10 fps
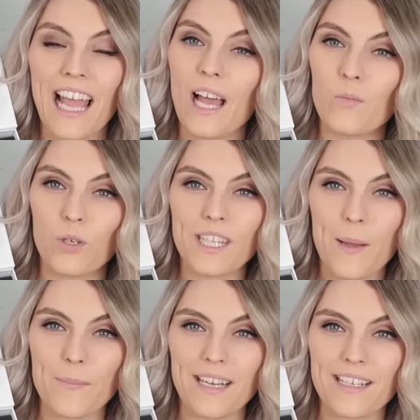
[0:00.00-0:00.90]
And what
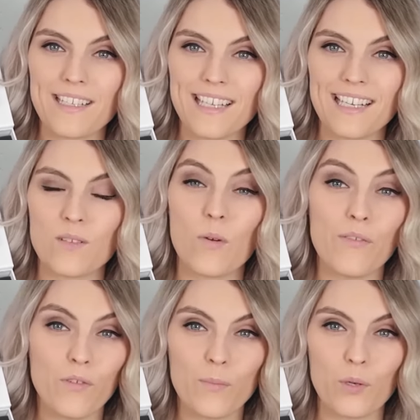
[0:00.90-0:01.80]
that means is
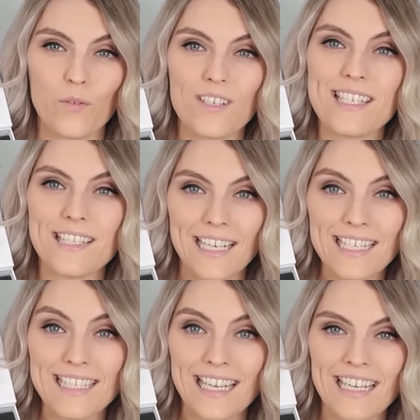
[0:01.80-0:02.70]
we've removed
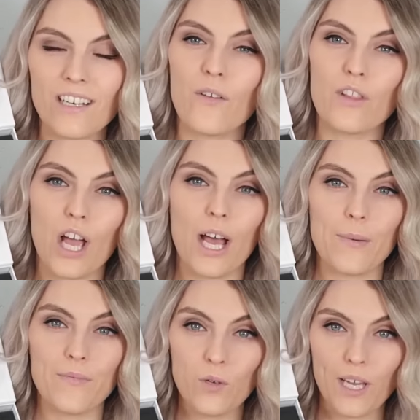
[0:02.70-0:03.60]
16 of the
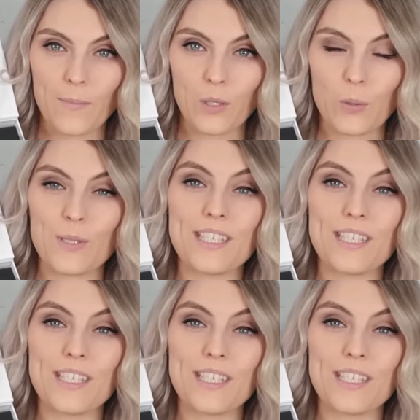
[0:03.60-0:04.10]
harmful chemicals